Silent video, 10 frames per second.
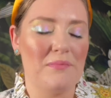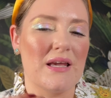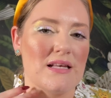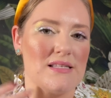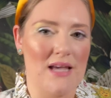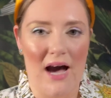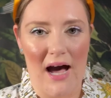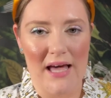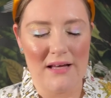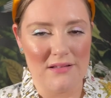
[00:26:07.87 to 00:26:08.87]
because the
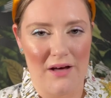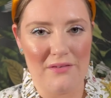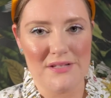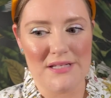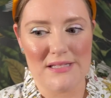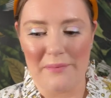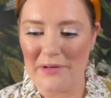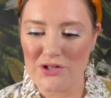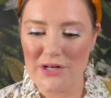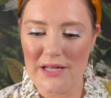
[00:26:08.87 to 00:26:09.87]
eye loves
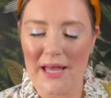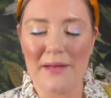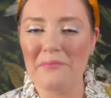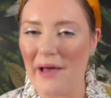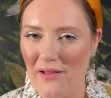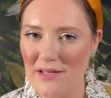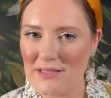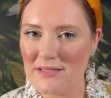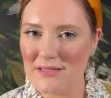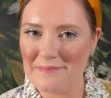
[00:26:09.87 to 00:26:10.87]
symmetry and
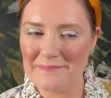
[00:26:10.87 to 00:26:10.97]
balance.